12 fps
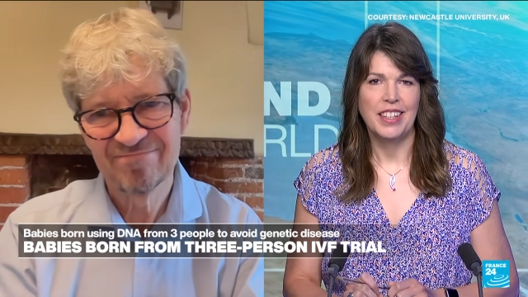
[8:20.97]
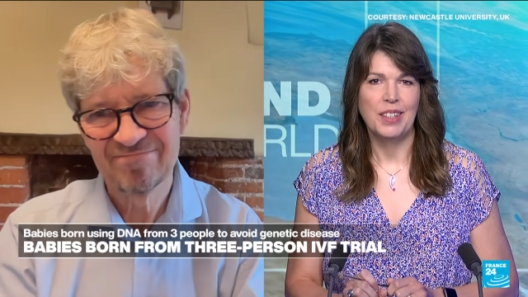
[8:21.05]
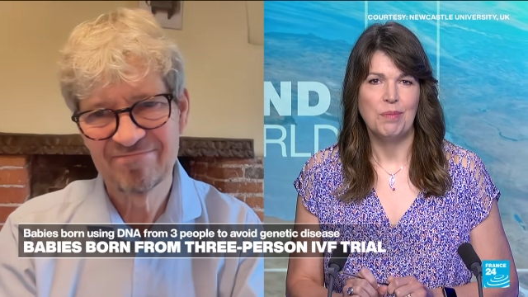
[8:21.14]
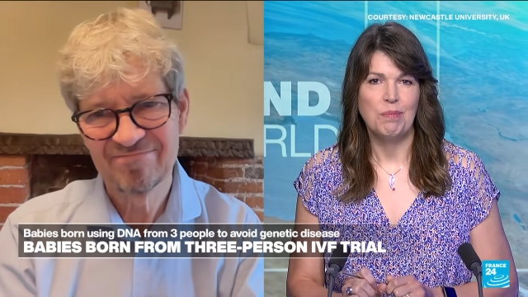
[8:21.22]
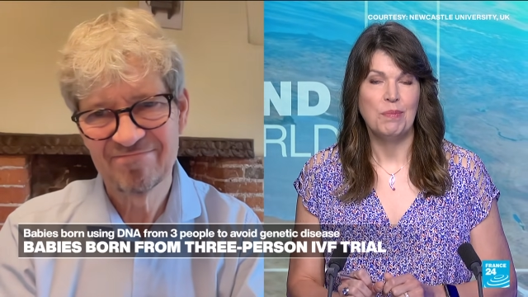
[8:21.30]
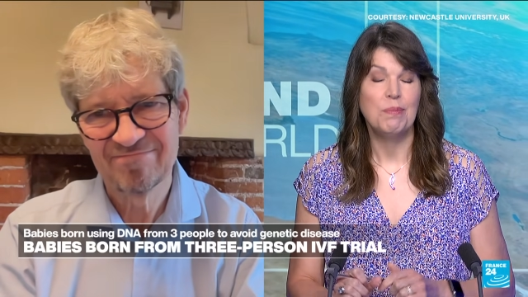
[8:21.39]

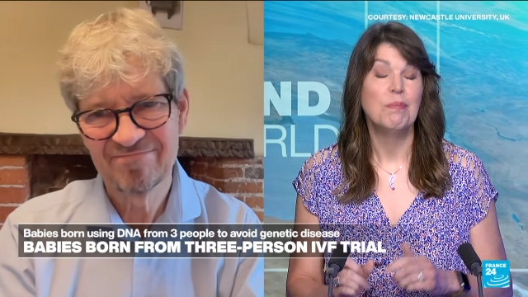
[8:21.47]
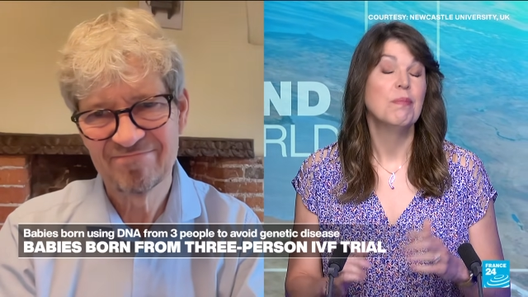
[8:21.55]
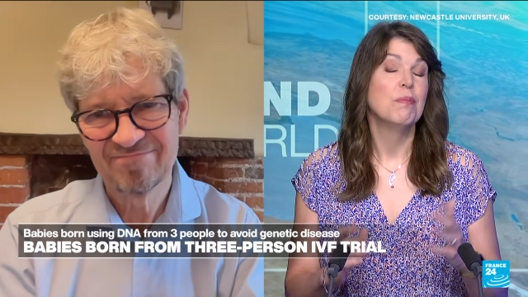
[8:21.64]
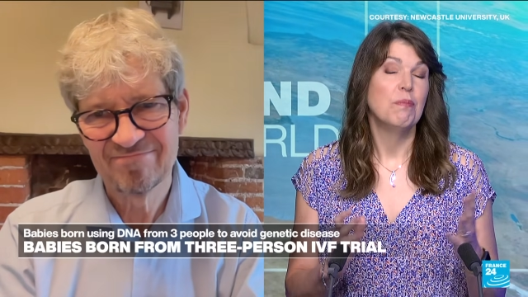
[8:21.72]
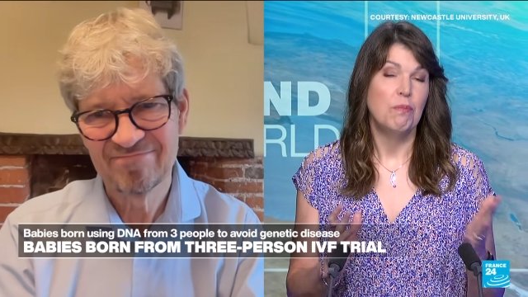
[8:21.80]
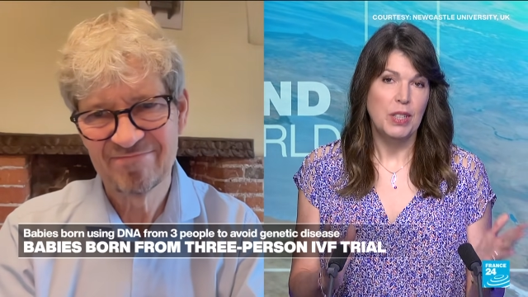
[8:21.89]
Speaker 1: Um,
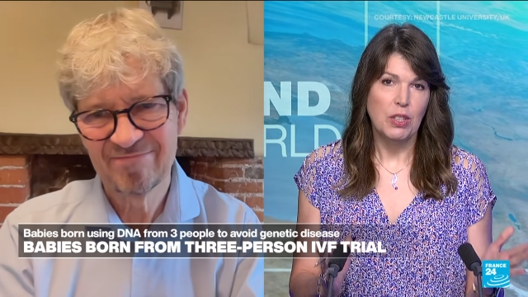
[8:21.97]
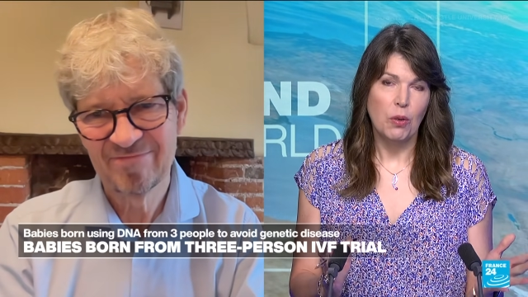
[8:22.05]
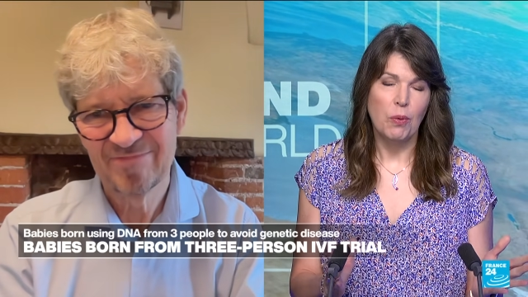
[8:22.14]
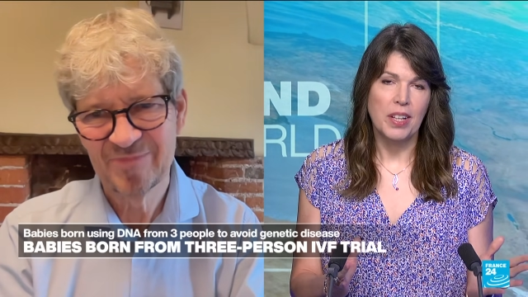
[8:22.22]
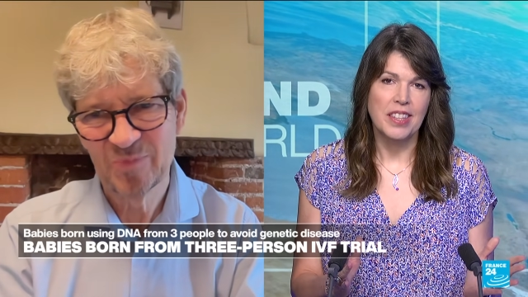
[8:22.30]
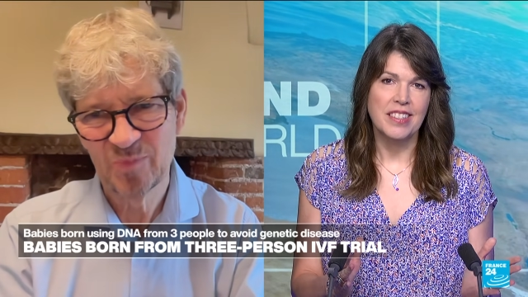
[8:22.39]
we
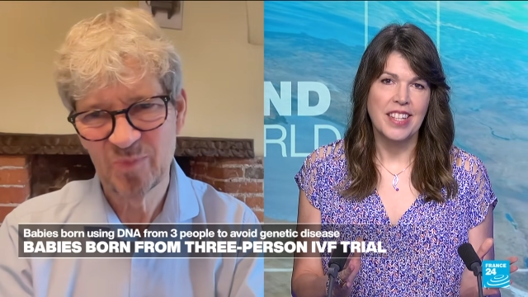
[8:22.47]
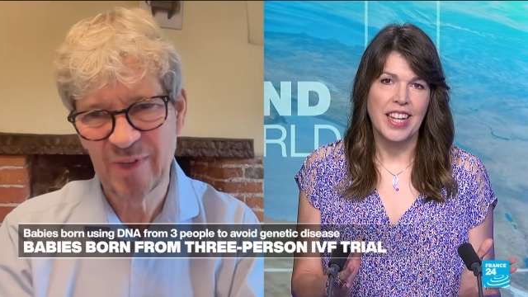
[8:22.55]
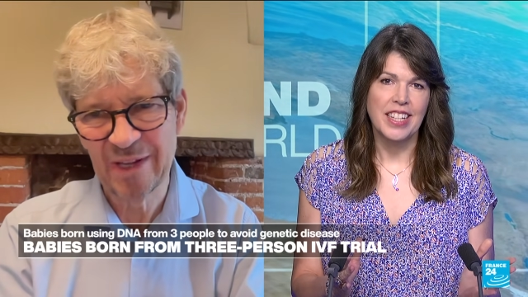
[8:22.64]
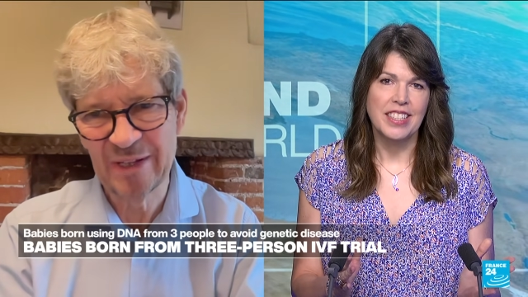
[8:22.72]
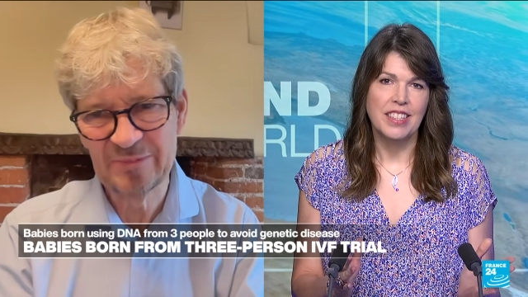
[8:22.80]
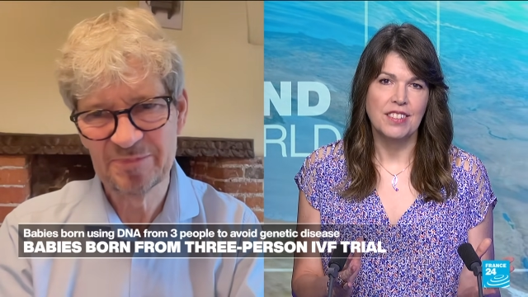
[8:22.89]
don't want the
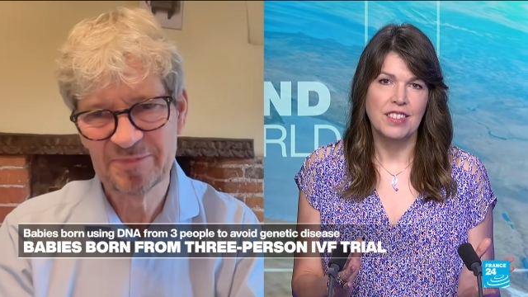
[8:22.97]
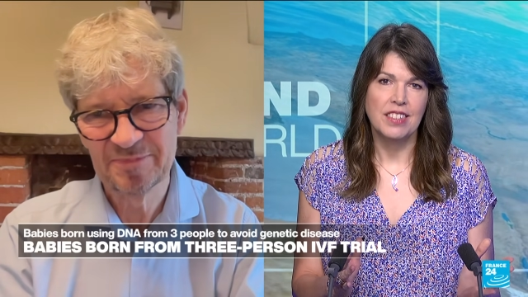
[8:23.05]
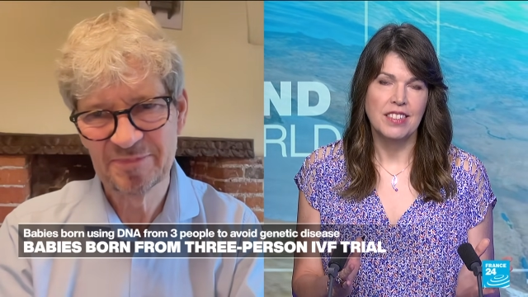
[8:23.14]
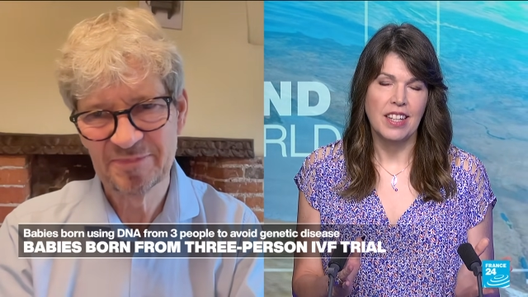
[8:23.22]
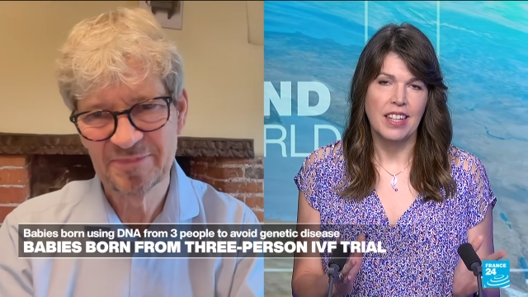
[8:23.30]
scientists,